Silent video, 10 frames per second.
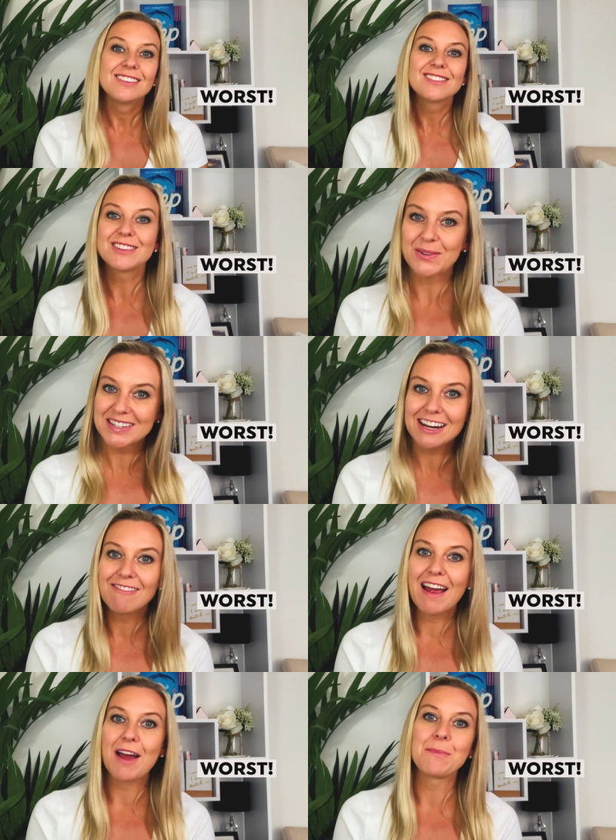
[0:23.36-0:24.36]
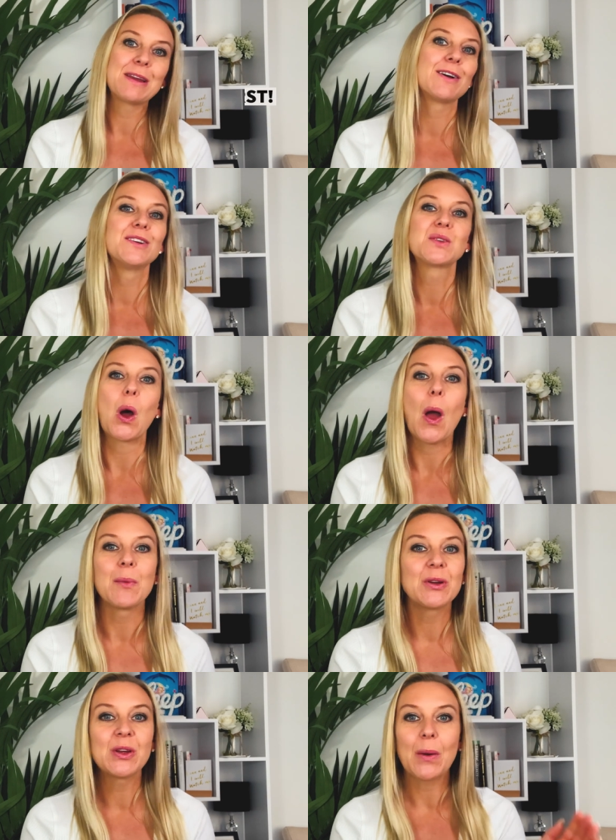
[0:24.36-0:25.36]
So stick around, because
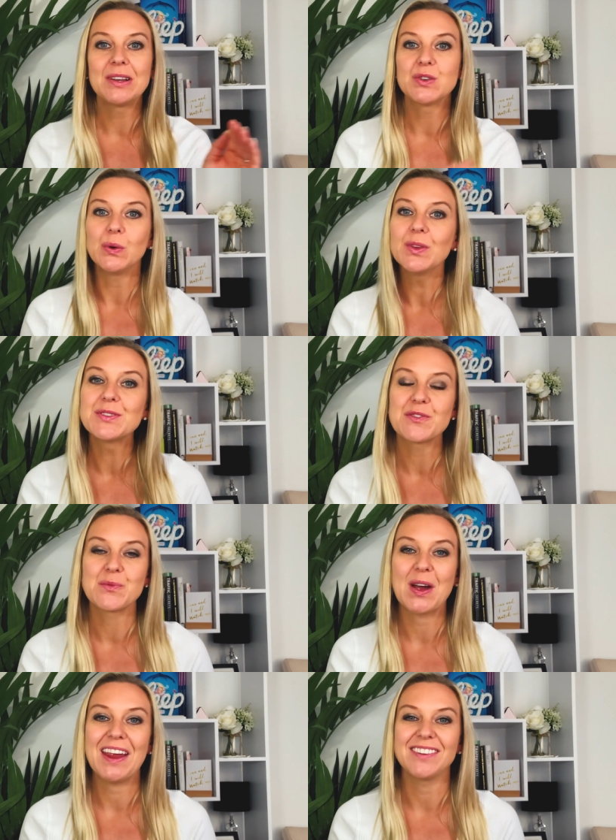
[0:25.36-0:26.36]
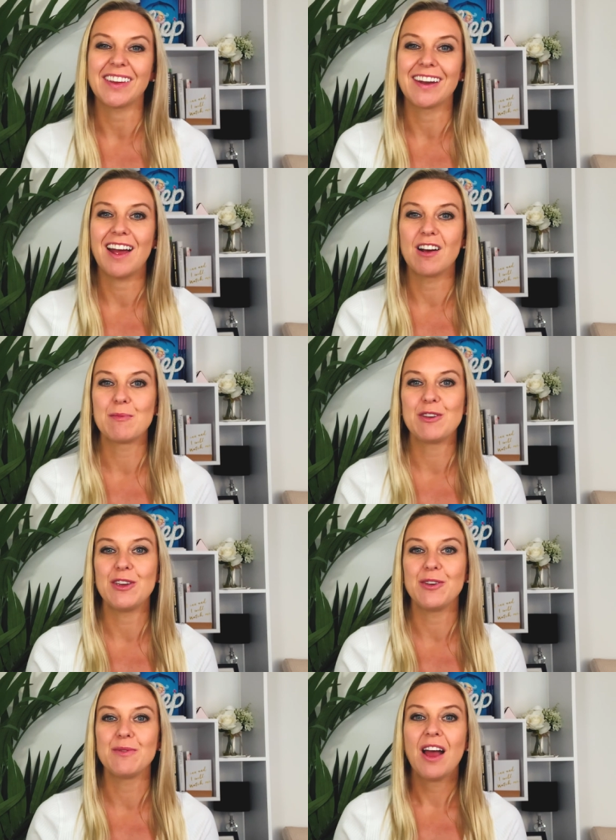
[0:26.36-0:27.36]
I'm going to go into all the different ways and help
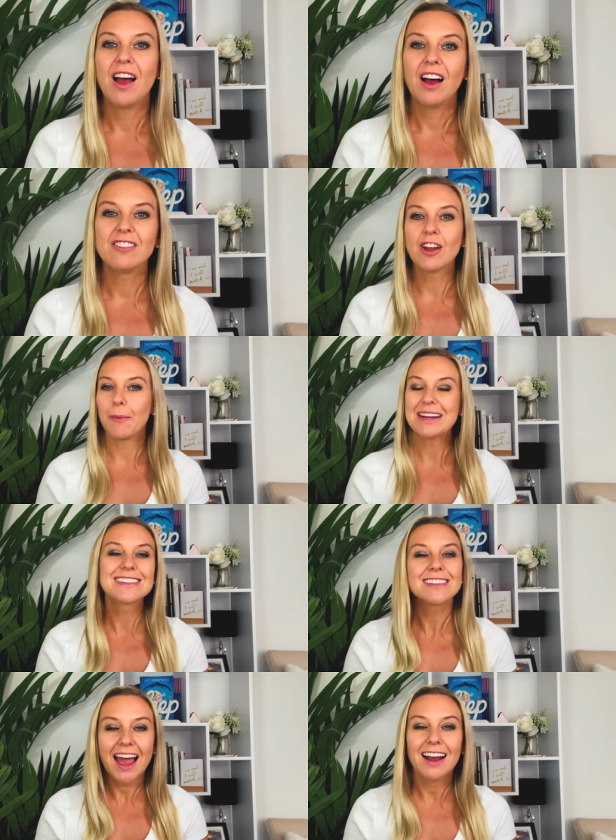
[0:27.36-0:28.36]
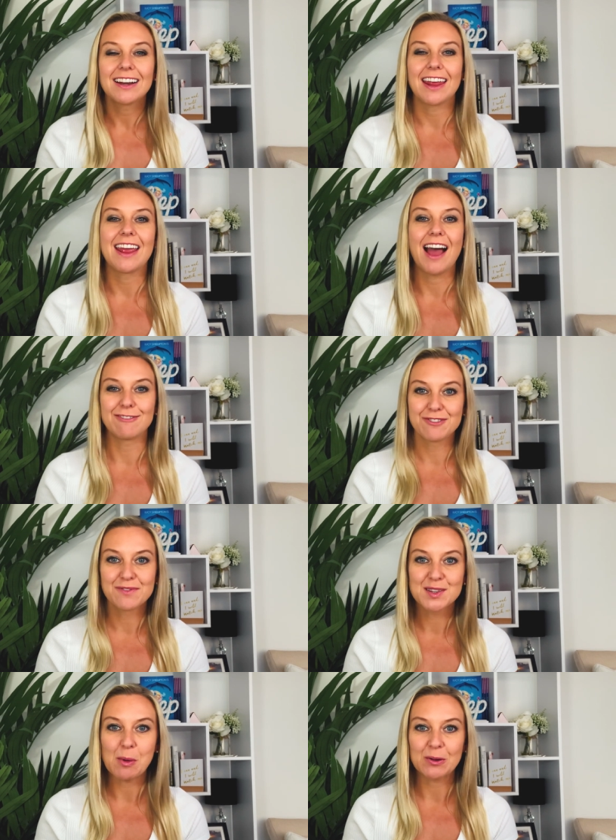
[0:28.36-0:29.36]
you know exactly how to
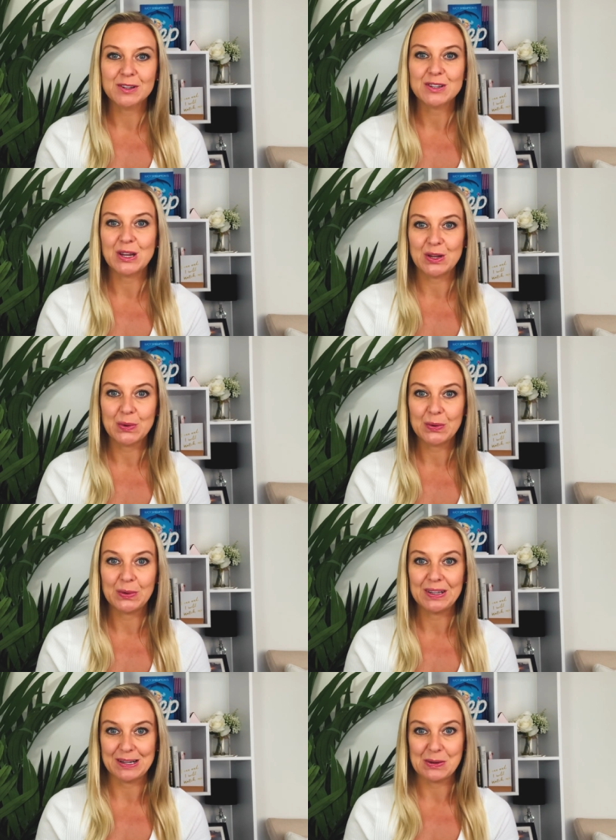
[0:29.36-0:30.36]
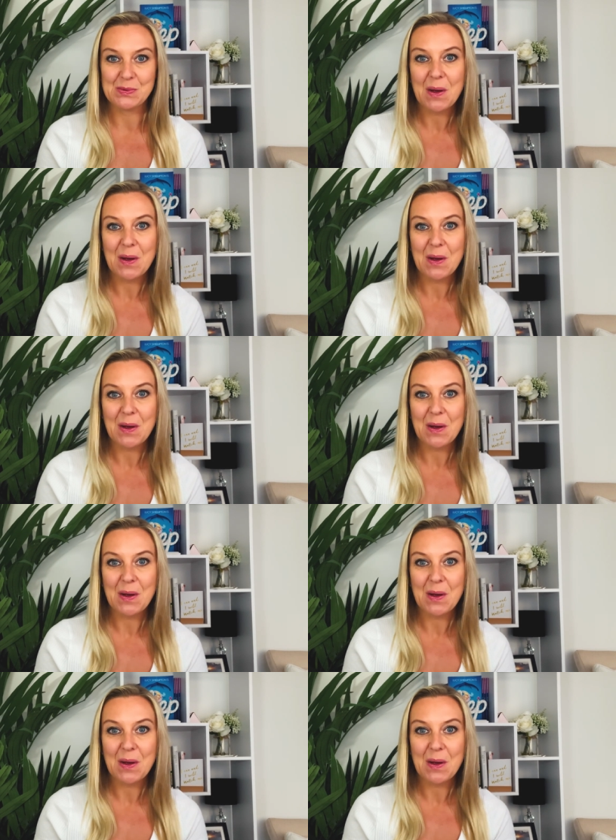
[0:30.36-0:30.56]
respond to your little